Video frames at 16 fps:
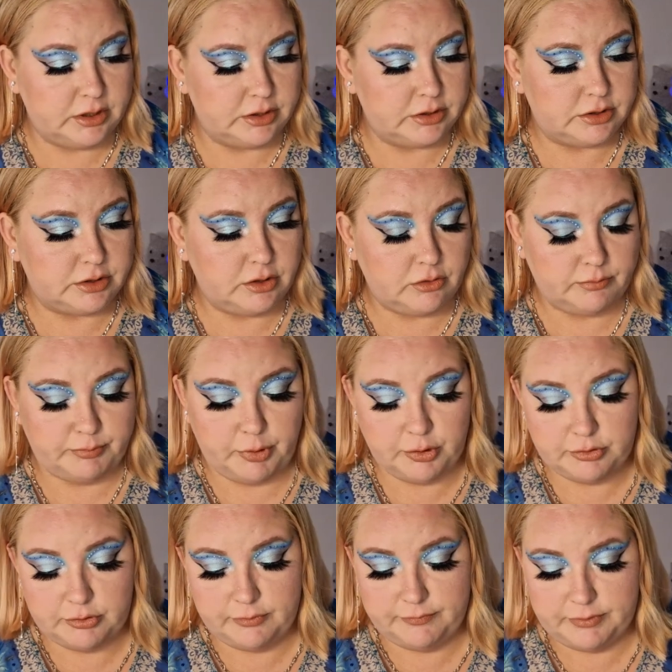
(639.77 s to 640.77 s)
So
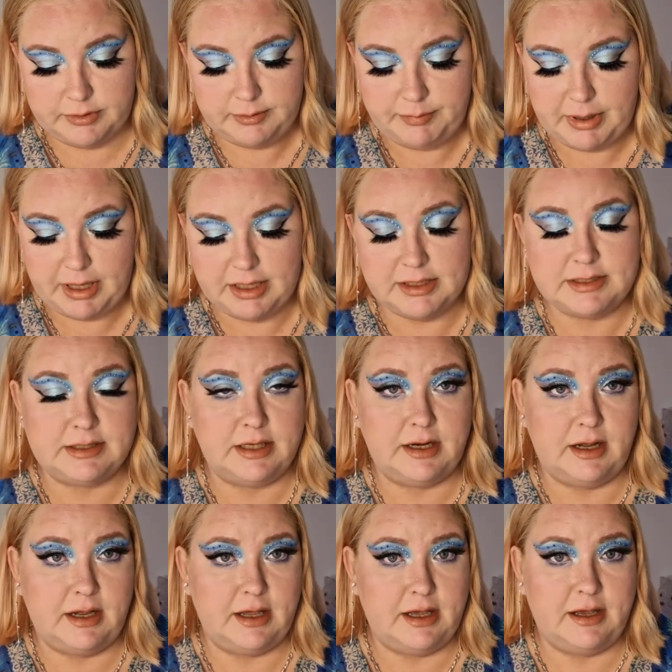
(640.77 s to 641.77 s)
both of the palettes that
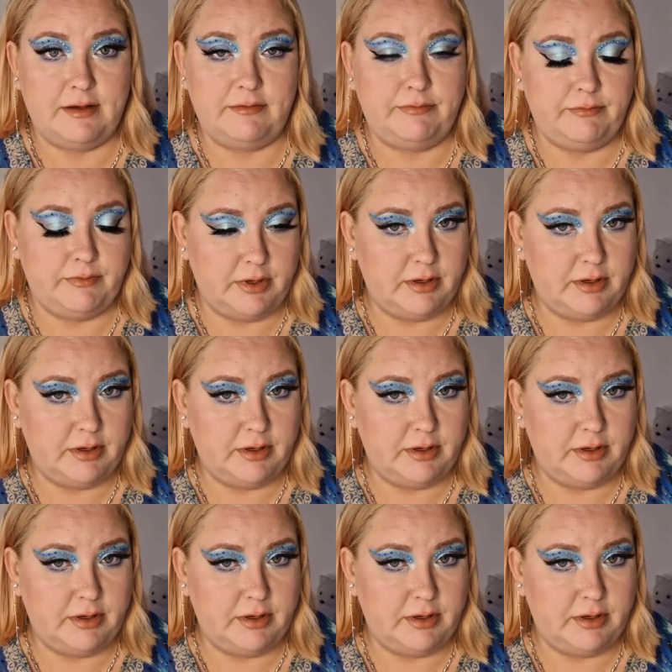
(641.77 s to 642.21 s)
I have